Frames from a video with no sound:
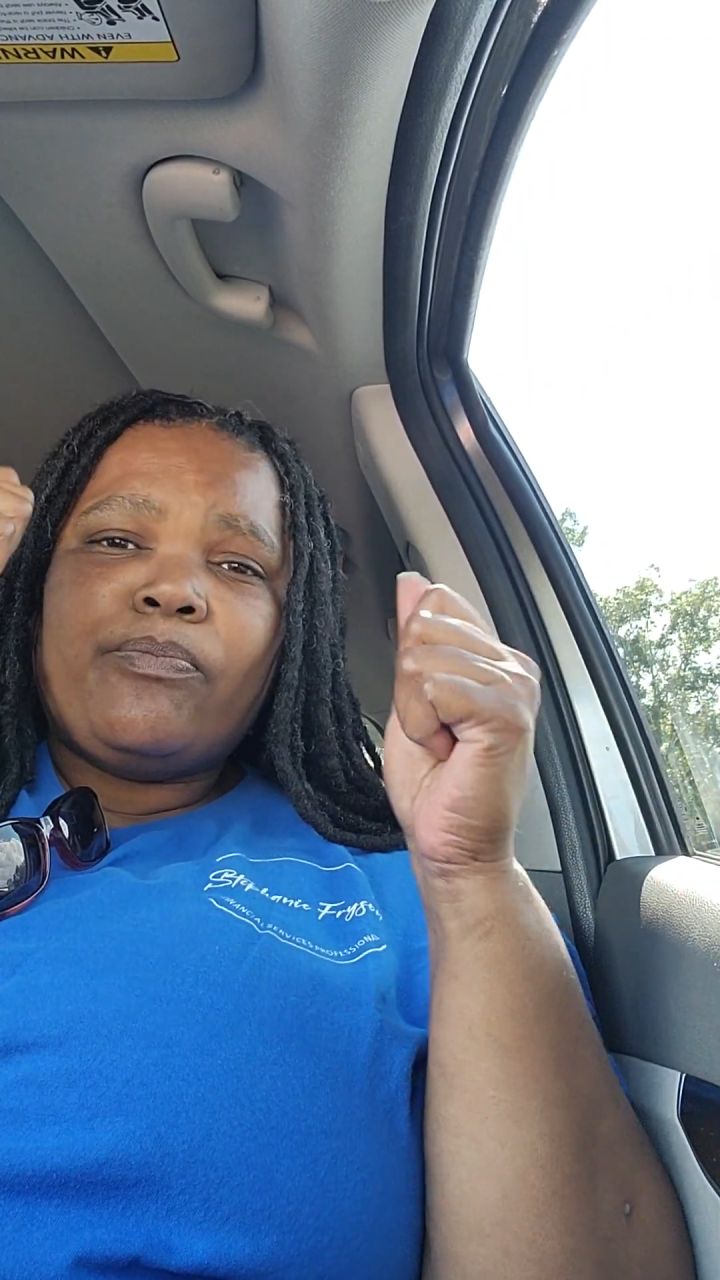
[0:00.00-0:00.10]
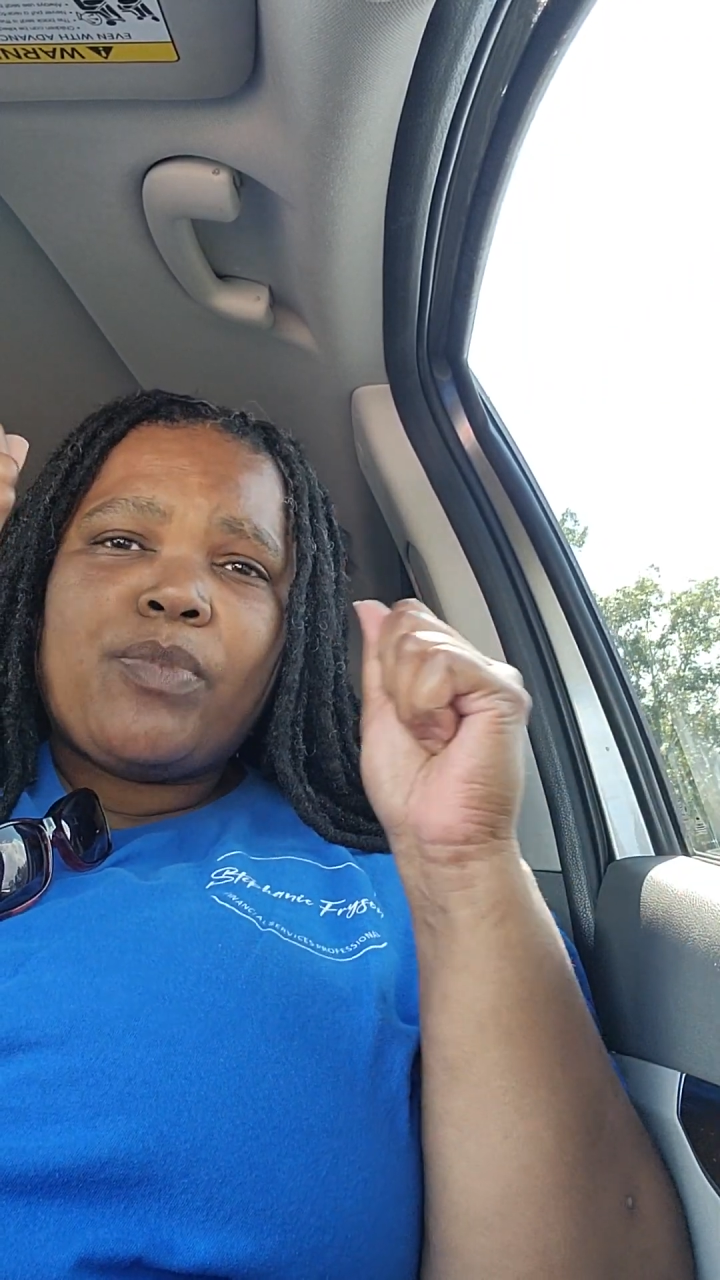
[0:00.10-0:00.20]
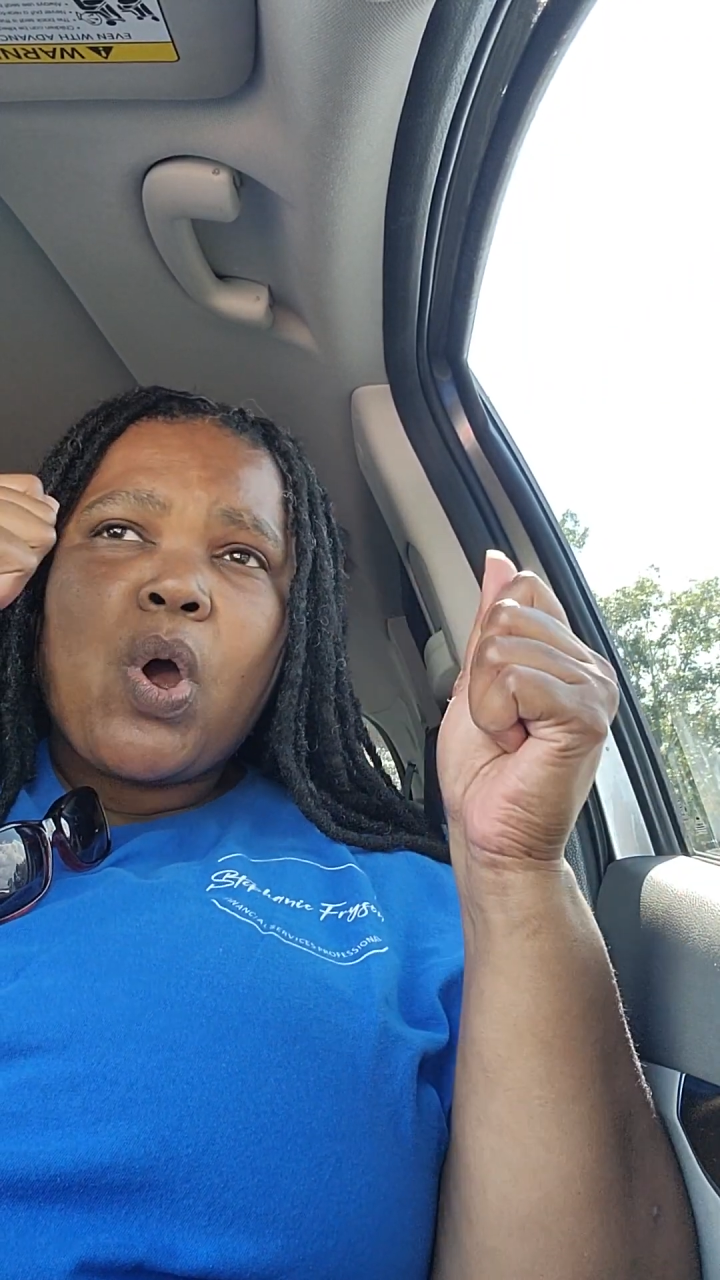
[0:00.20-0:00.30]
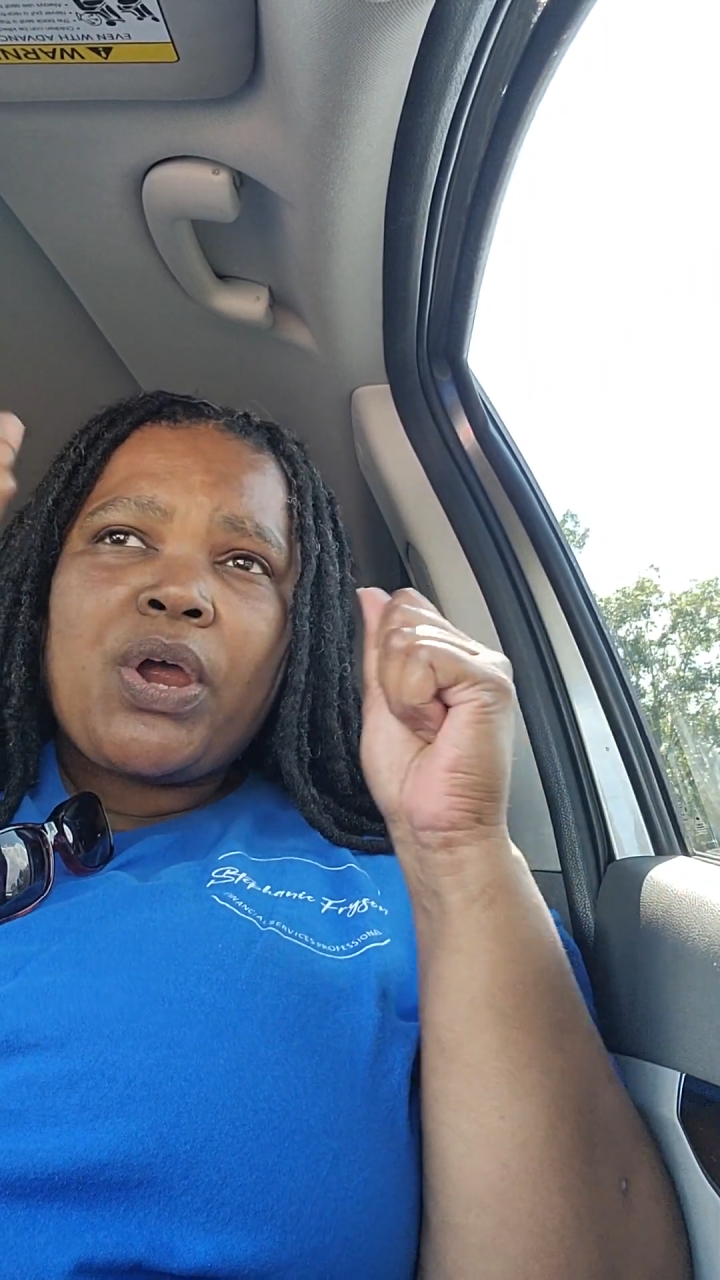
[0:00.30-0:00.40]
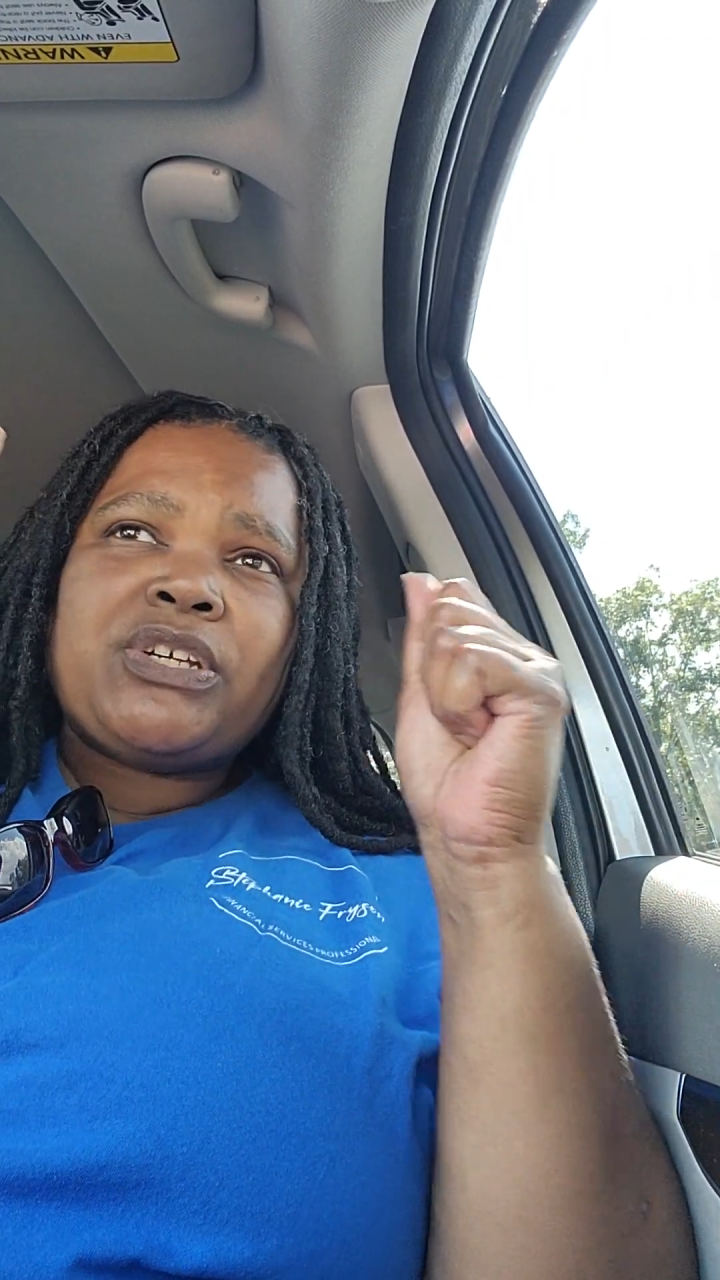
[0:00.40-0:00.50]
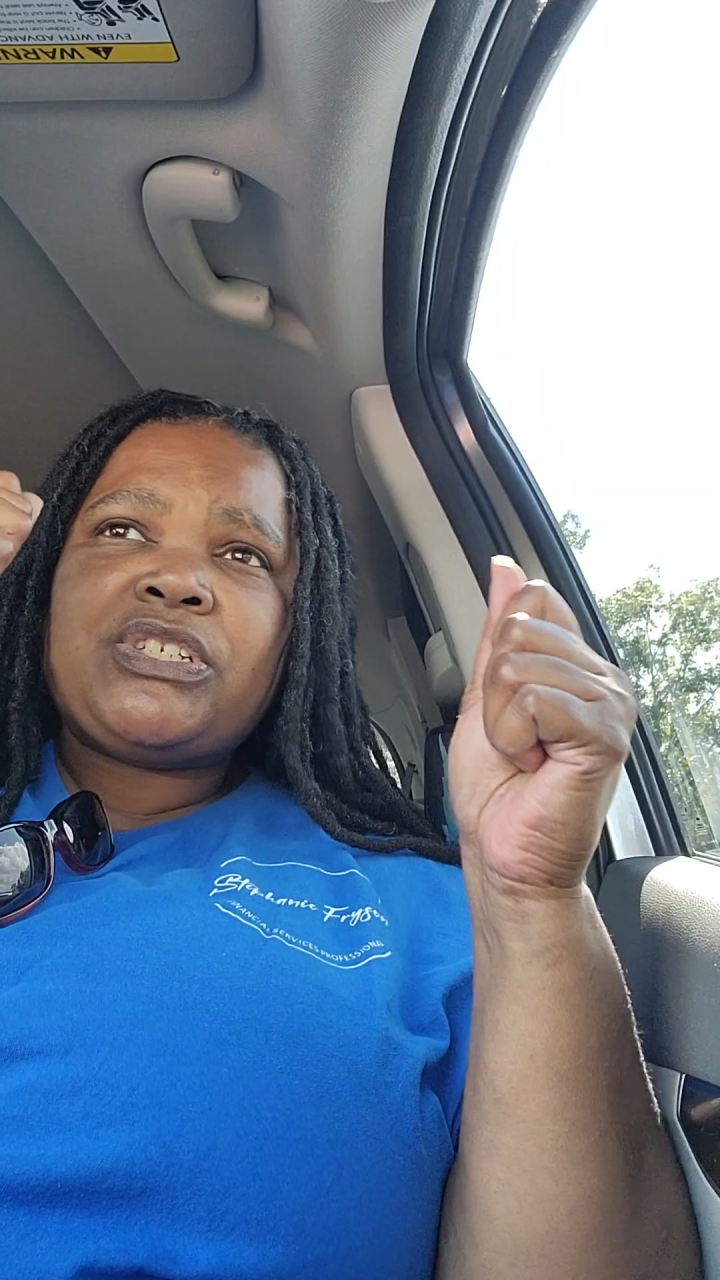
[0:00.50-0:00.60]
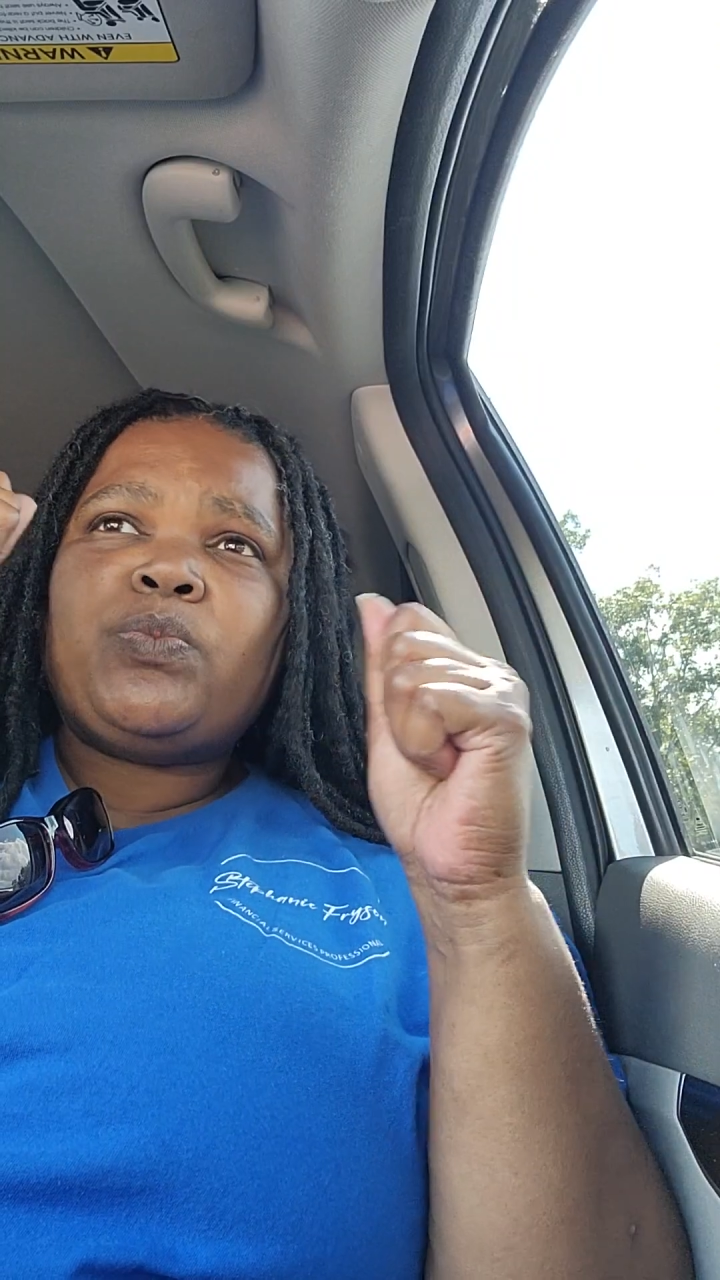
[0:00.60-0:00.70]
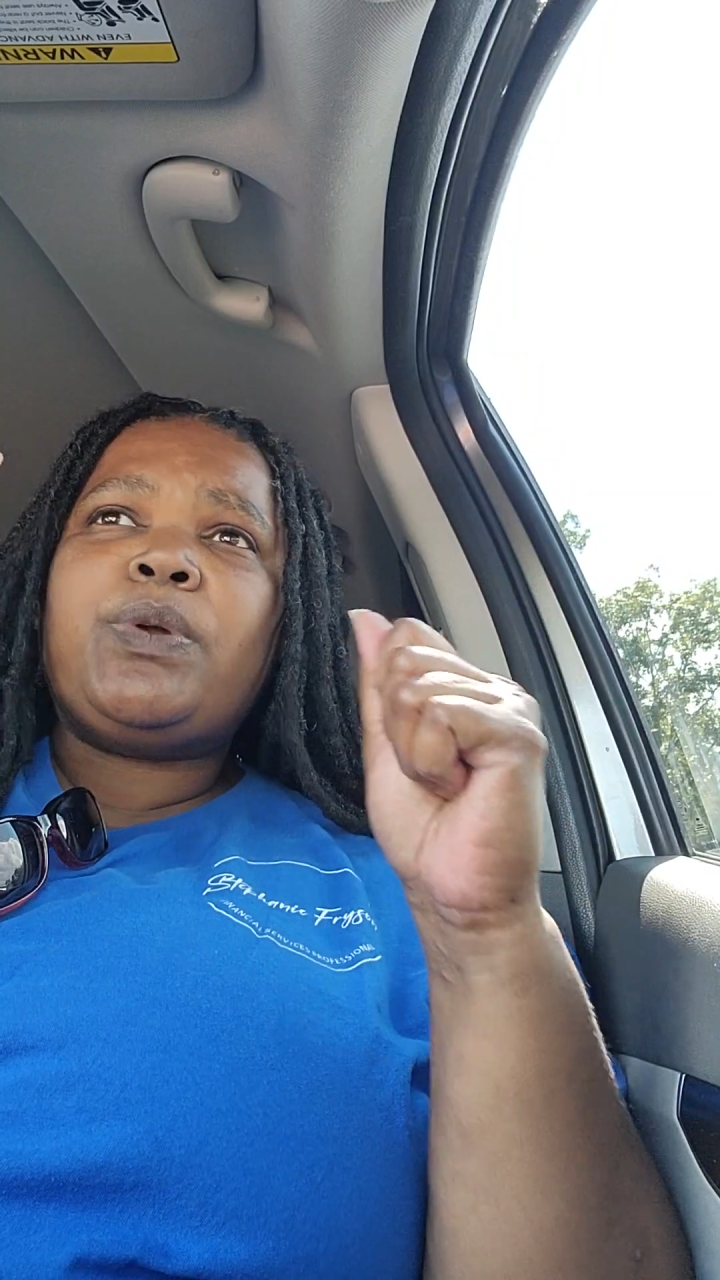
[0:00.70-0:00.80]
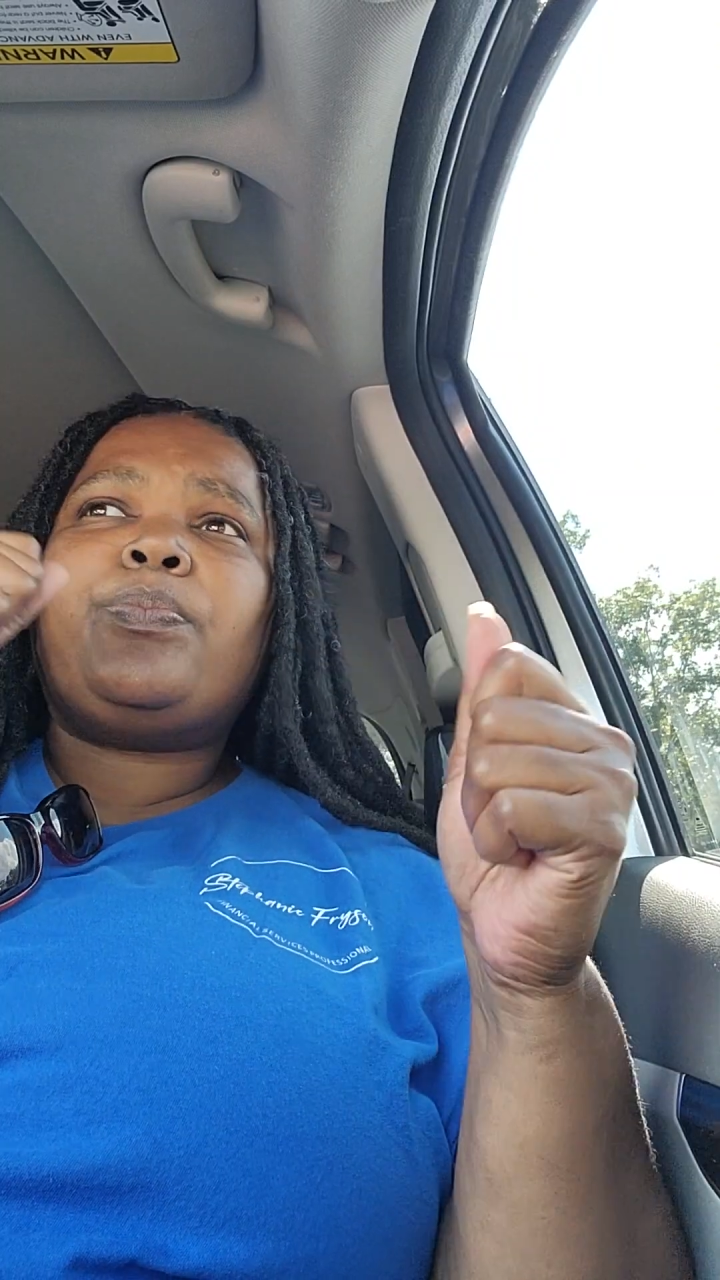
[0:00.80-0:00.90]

marched and we